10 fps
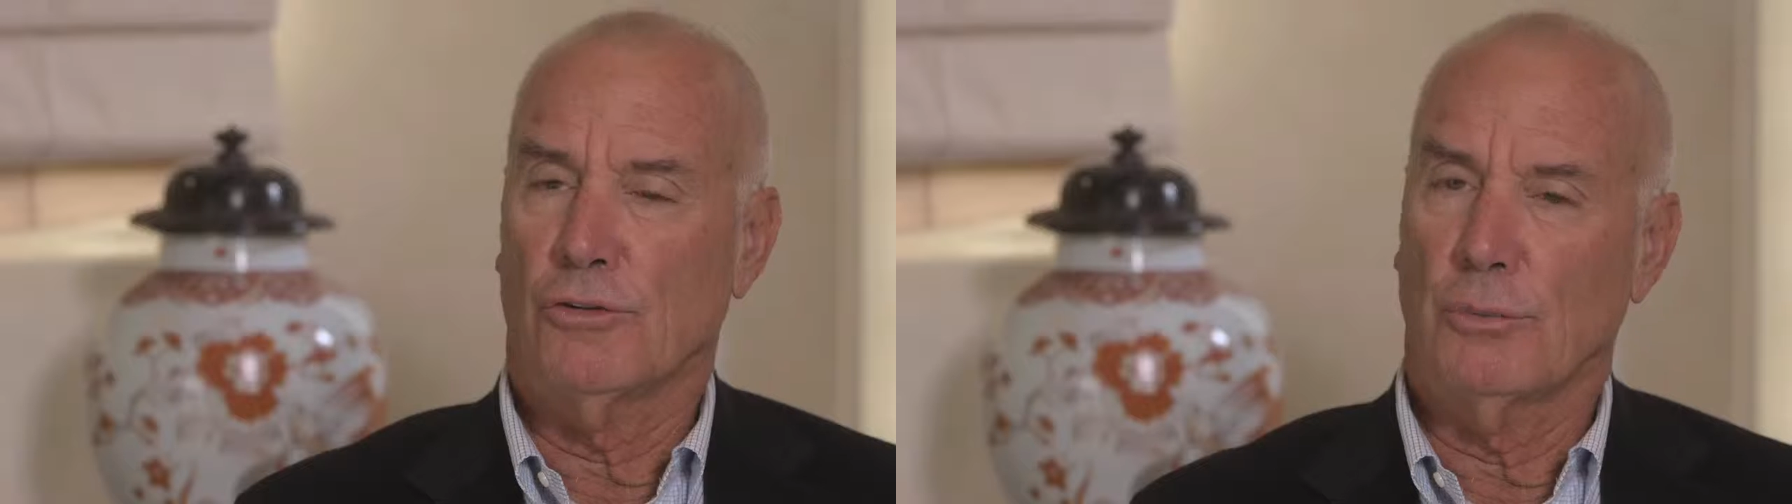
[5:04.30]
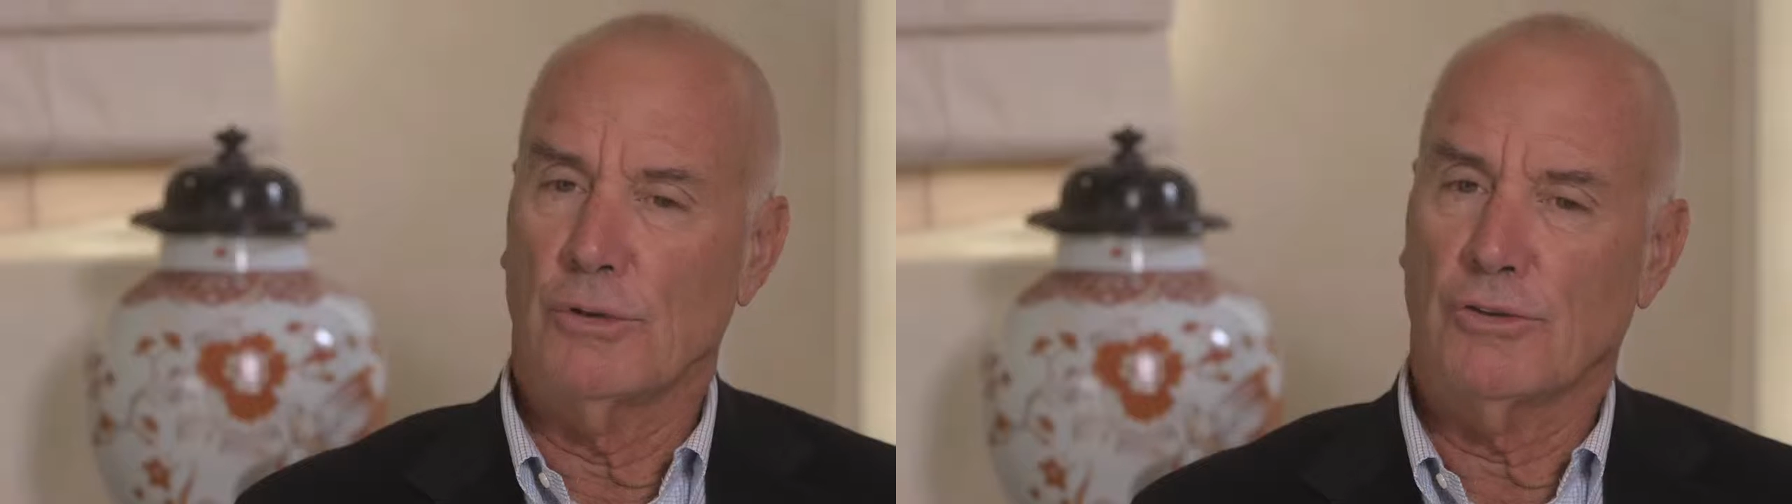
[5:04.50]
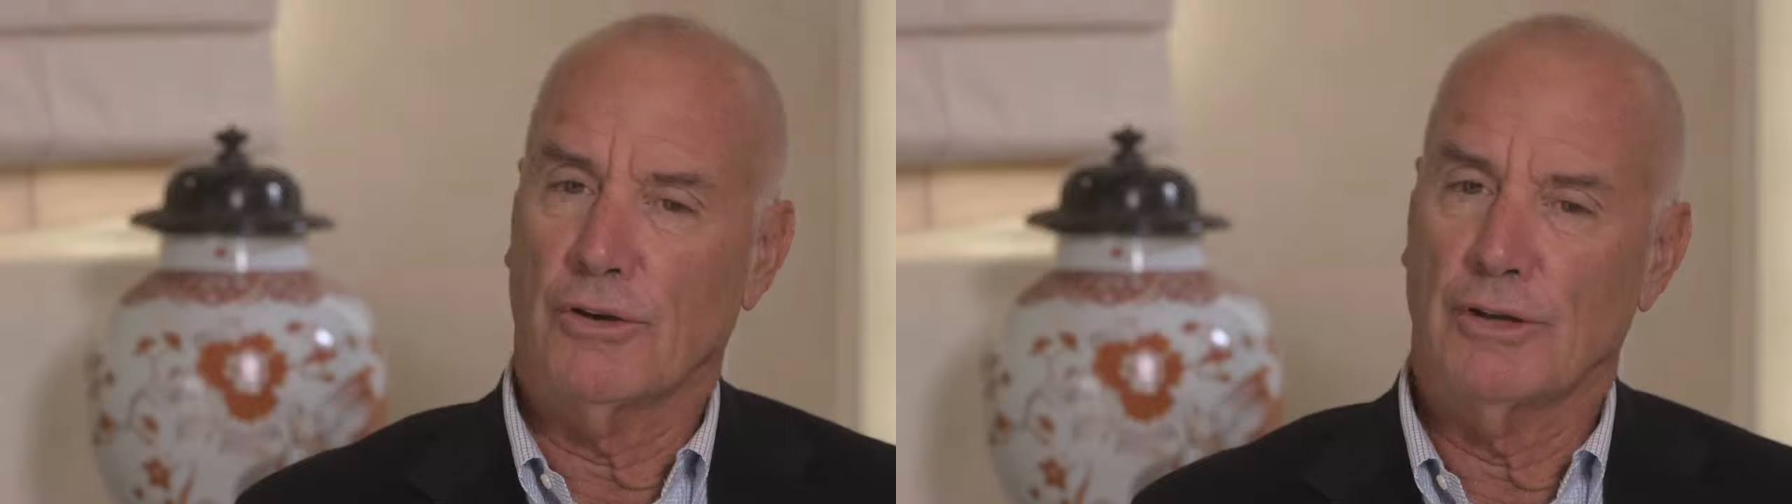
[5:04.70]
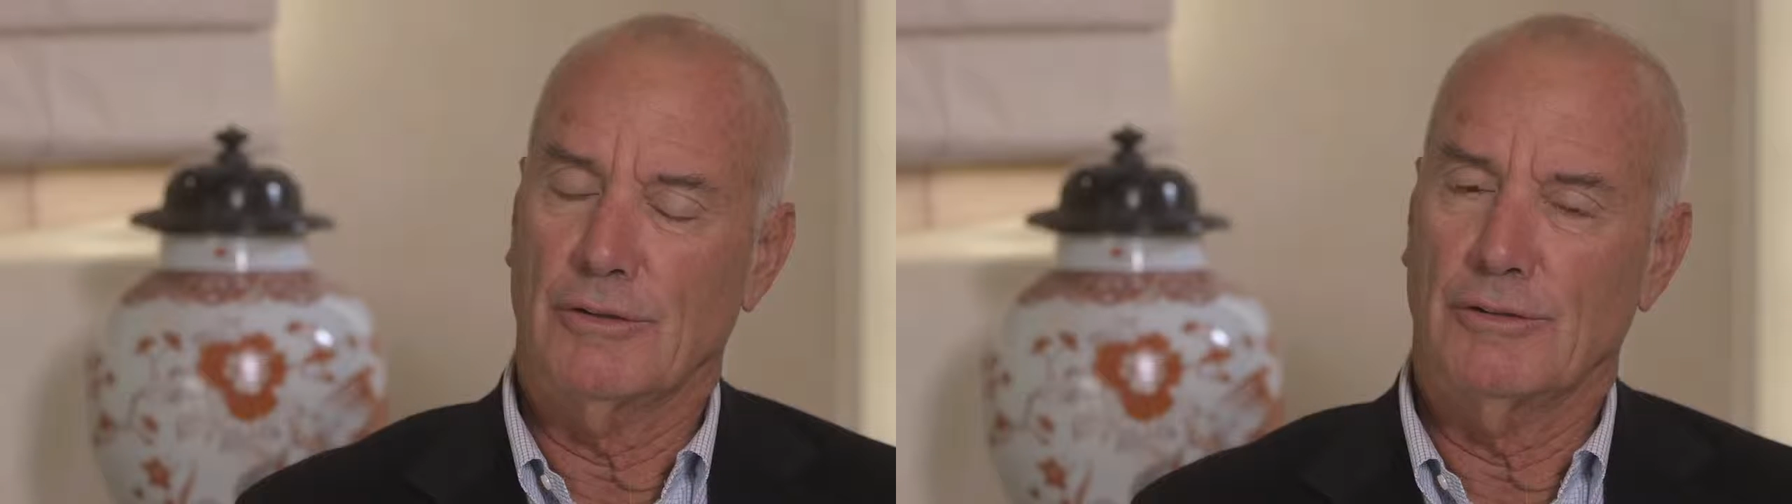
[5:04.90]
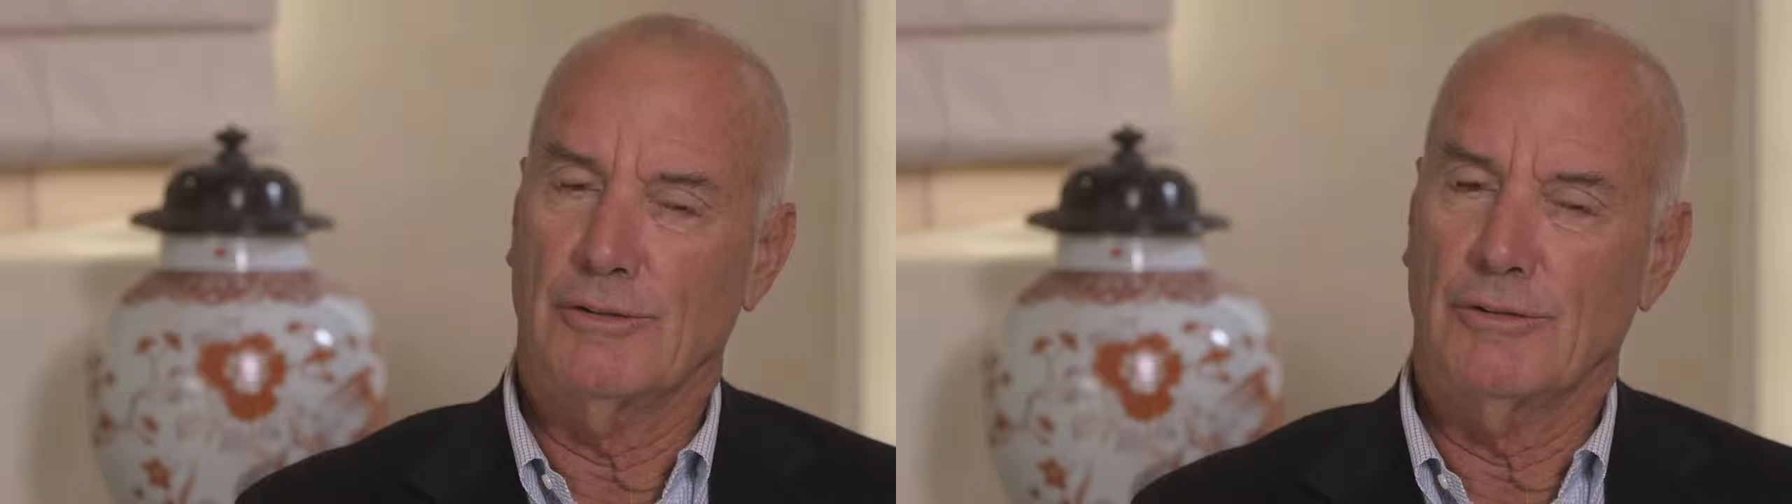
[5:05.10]
So we
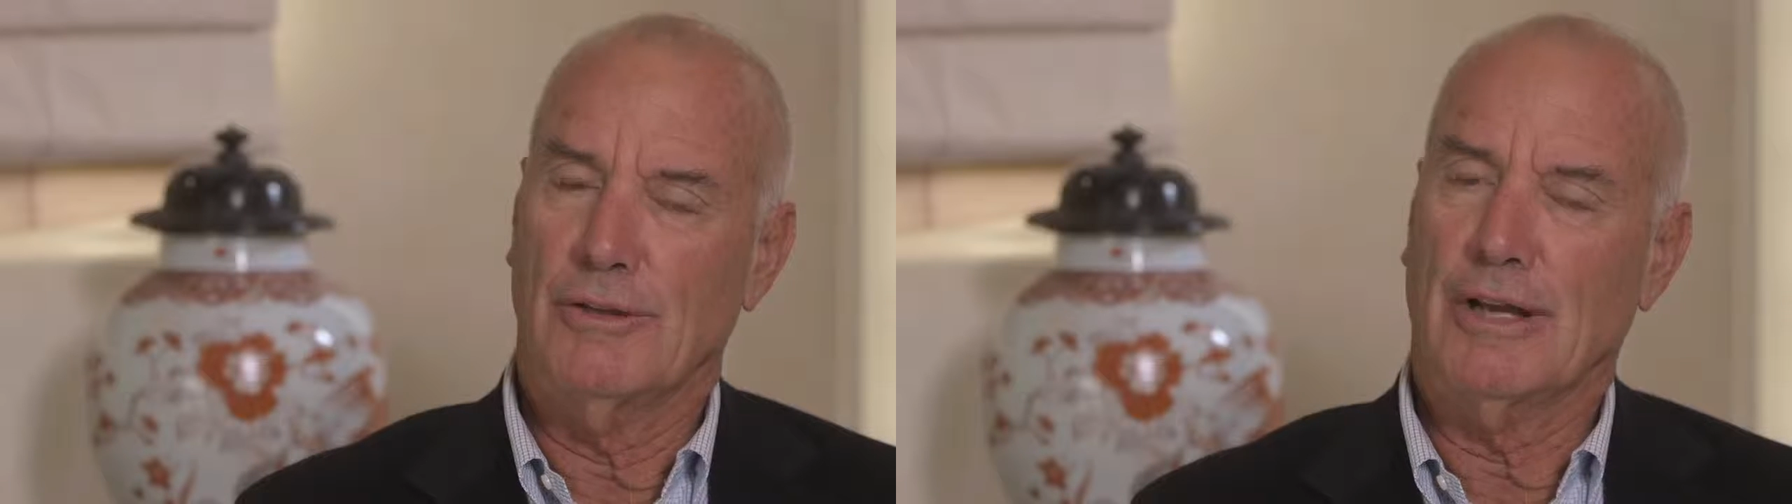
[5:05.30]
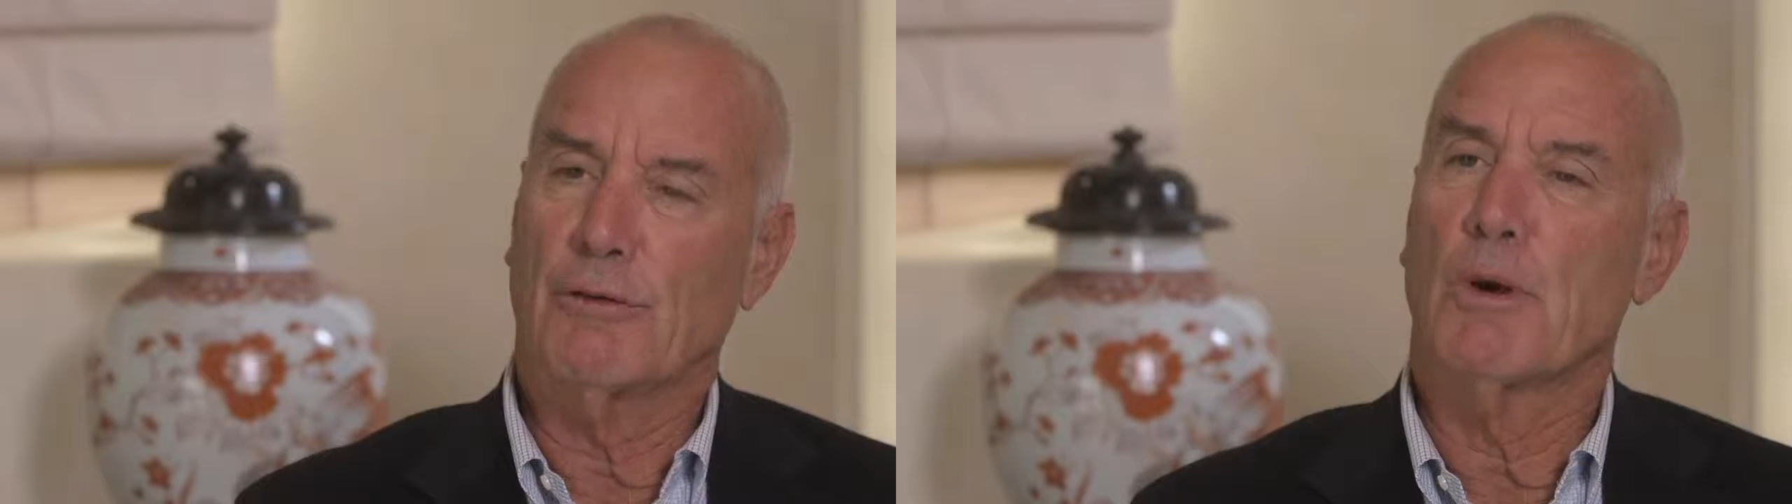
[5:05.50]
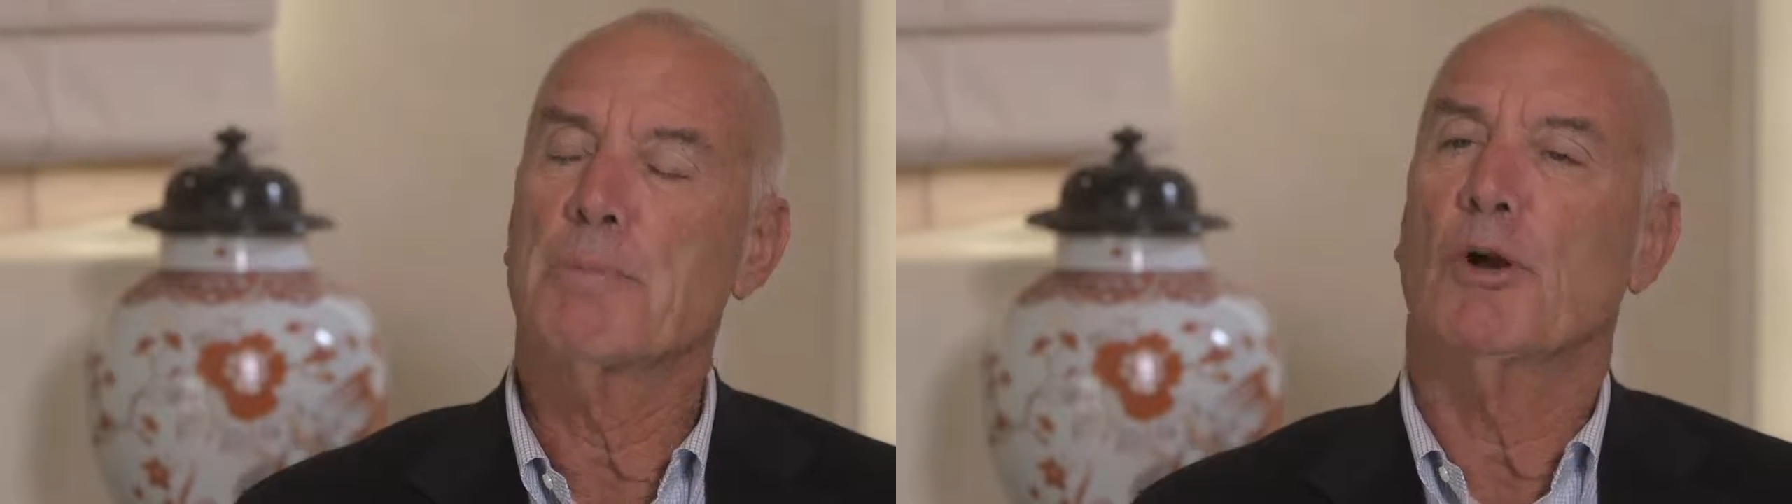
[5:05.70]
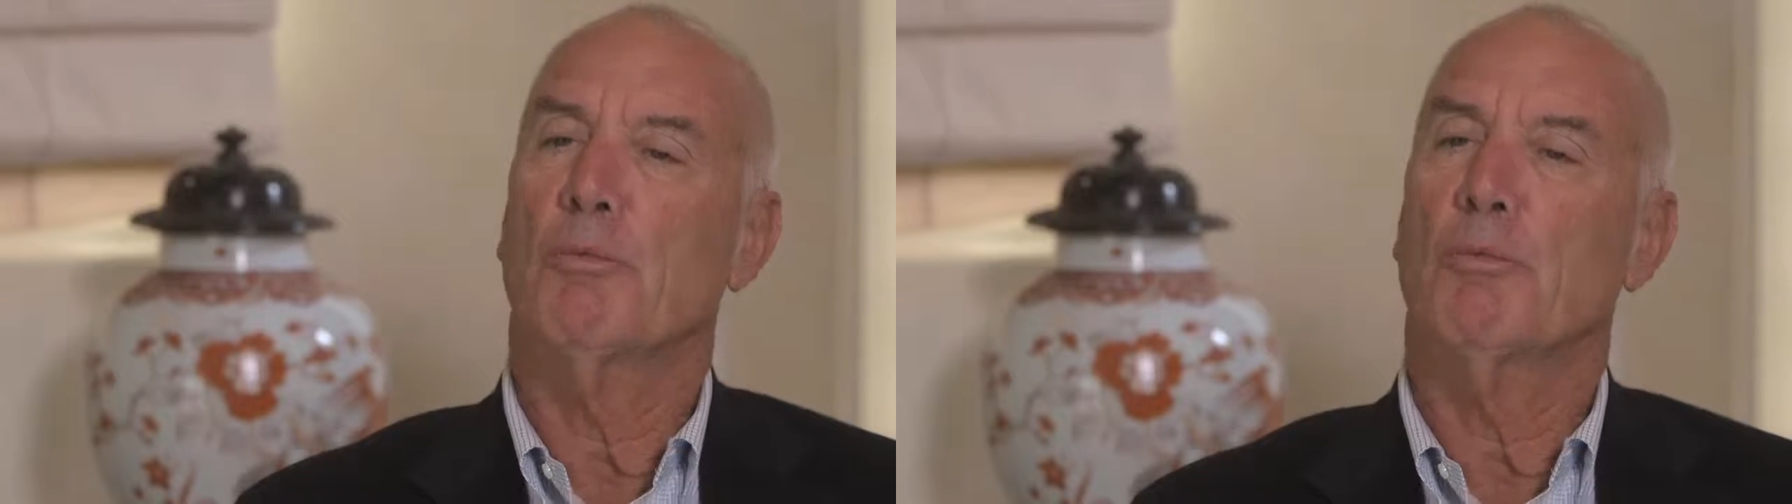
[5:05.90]
started kind of ripping